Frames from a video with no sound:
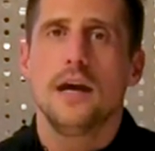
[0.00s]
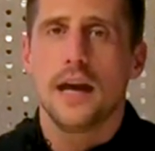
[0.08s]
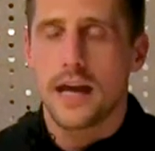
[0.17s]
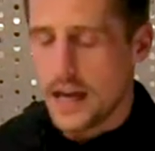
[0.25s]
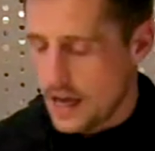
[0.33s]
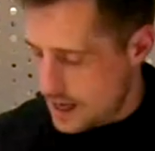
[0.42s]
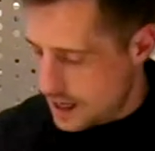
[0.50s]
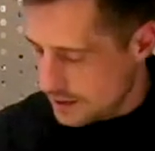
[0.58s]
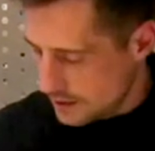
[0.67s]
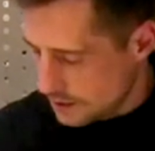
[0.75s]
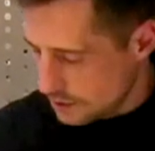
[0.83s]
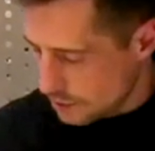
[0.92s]

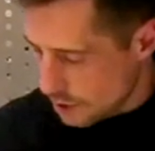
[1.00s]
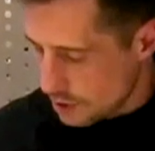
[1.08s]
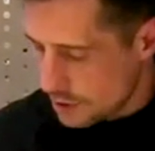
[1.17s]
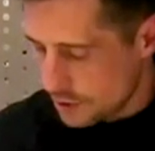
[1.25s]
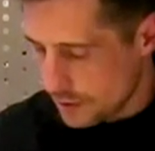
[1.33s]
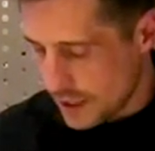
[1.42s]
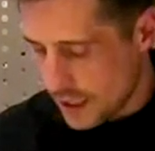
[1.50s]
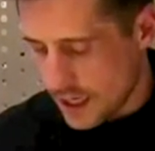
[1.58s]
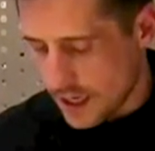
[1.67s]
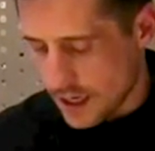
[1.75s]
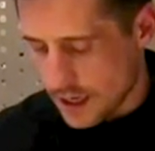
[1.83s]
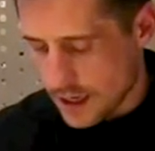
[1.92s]
And little Grogu
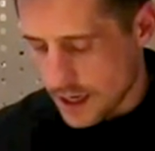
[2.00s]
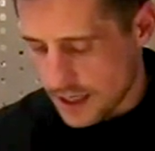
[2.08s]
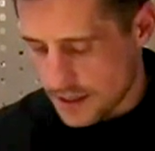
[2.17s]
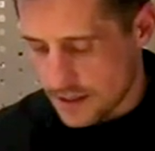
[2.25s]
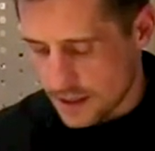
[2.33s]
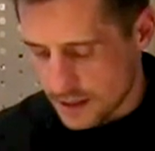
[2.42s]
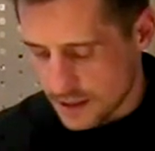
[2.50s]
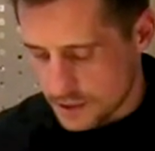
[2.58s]
here is